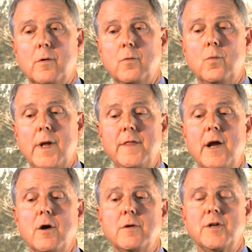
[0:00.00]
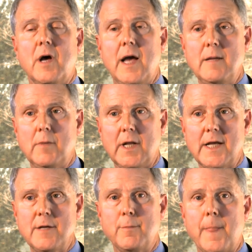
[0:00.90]
when they're
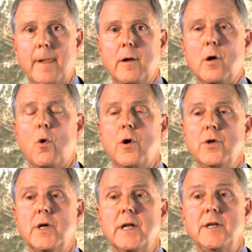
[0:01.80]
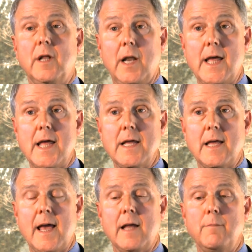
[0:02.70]
timely, or you can delay
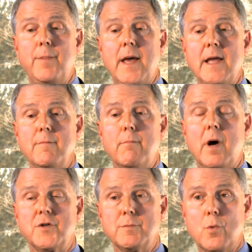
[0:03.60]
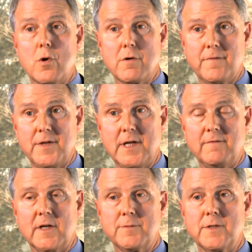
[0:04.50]
and pay much more for the
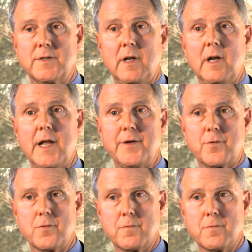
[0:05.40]
investments later.